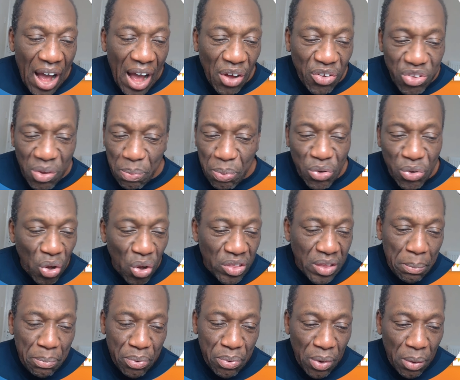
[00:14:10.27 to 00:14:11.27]
I also put
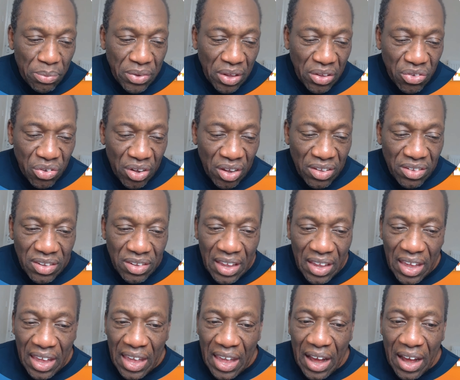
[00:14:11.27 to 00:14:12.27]
other prompts, as you can
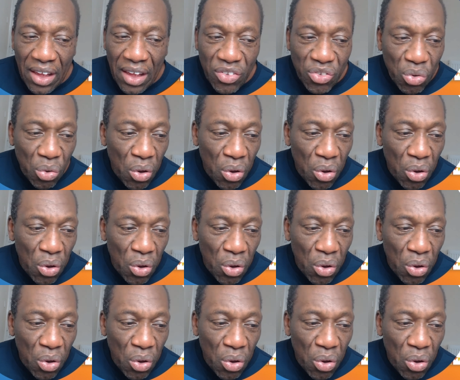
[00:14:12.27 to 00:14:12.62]
see, AI.